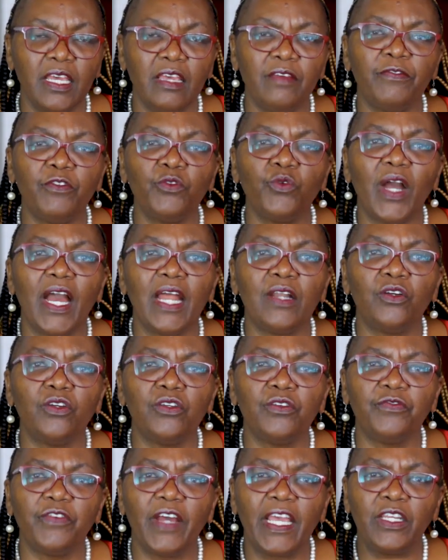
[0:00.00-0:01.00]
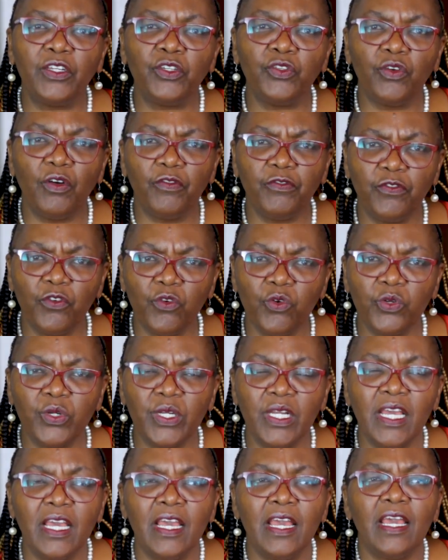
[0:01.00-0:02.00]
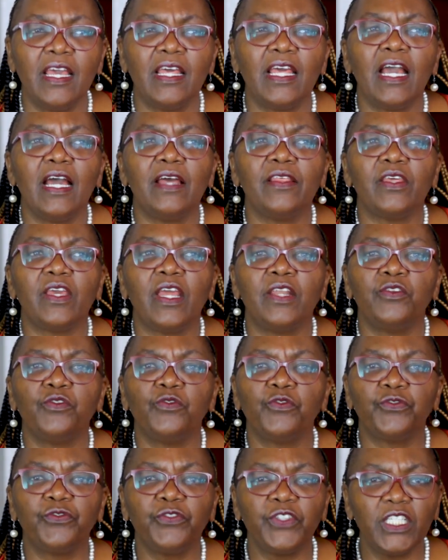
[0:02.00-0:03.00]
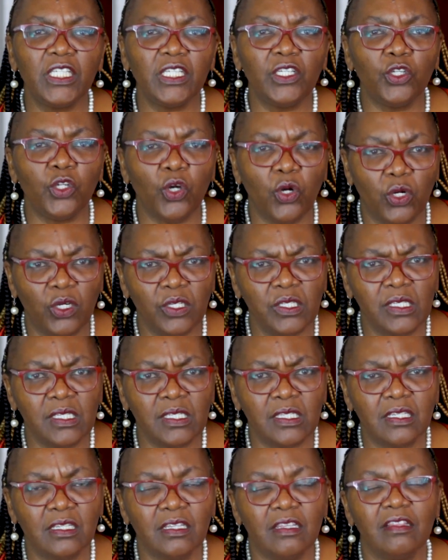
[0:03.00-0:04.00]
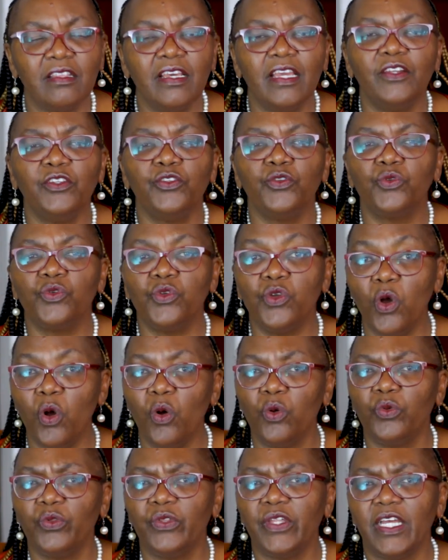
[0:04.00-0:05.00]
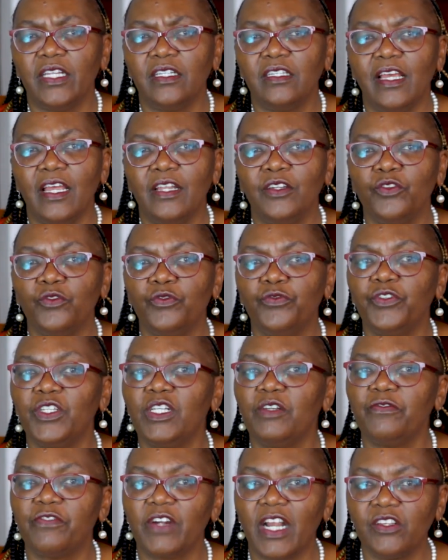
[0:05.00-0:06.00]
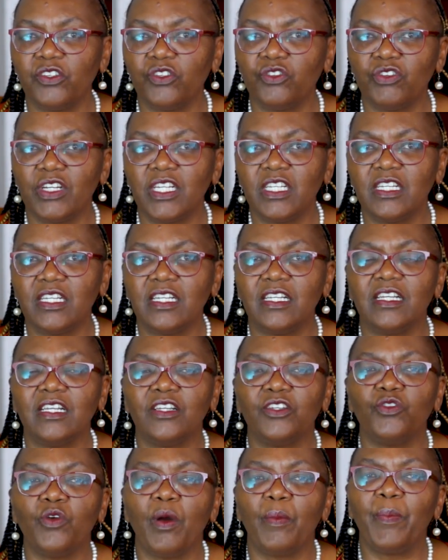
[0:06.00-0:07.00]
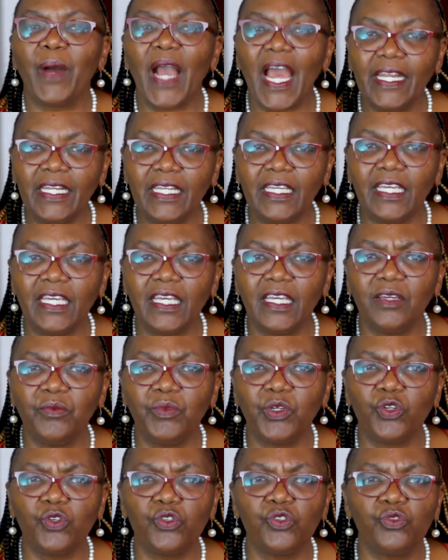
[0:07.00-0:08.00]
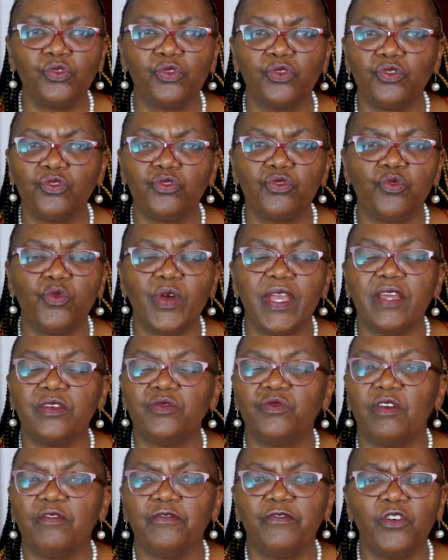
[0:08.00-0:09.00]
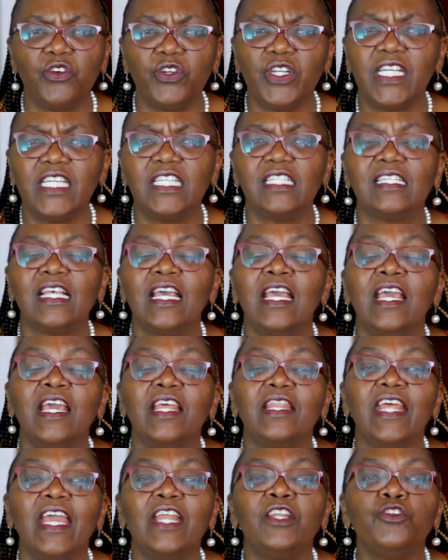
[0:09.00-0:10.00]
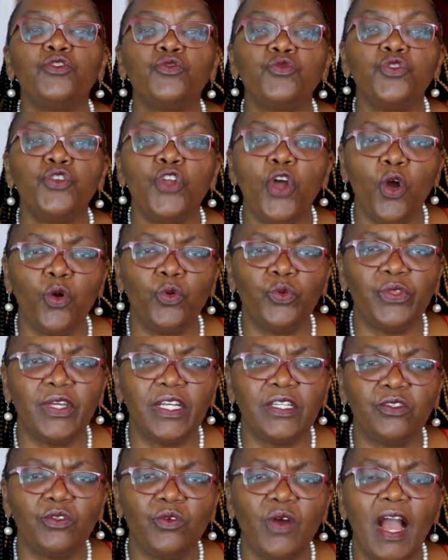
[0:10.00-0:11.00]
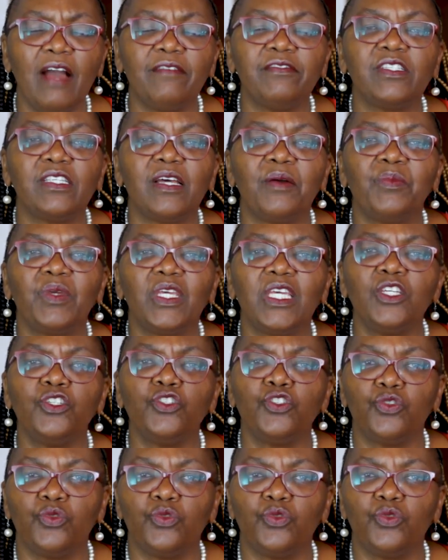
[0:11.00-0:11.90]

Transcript: If you cannot find your phone and, uh, and you feel lost, then you know that, and you feel frustrated and you are panicking because you don't know where your phone is, then you know that you have some